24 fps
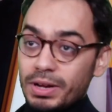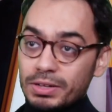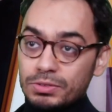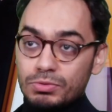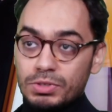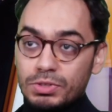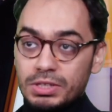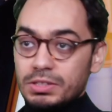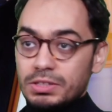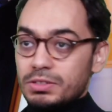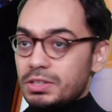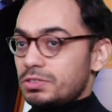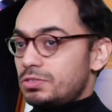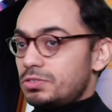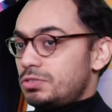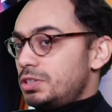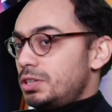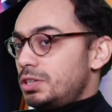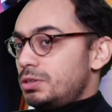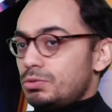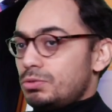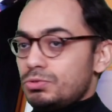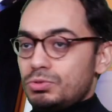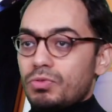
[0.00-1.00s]
to the
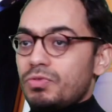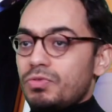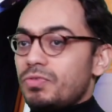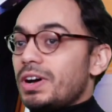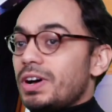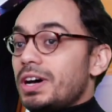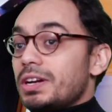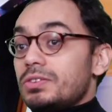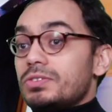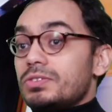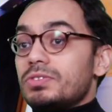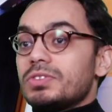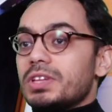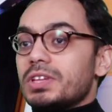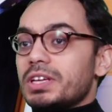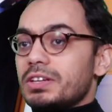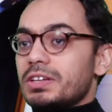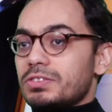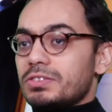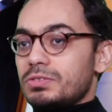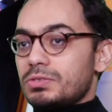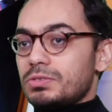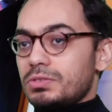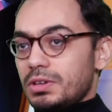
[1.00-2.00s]
industry or do various
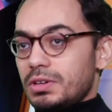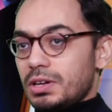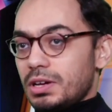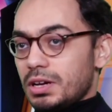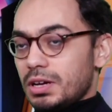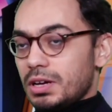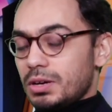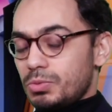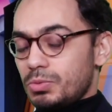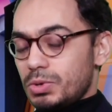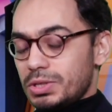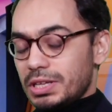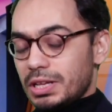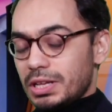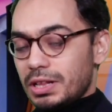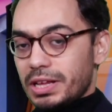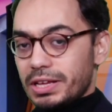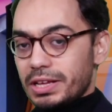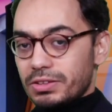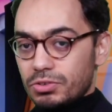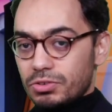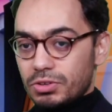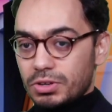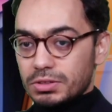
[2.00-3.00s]
things with it
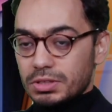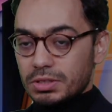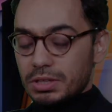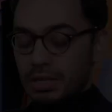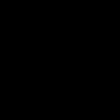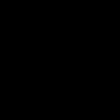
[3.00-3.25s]
later on.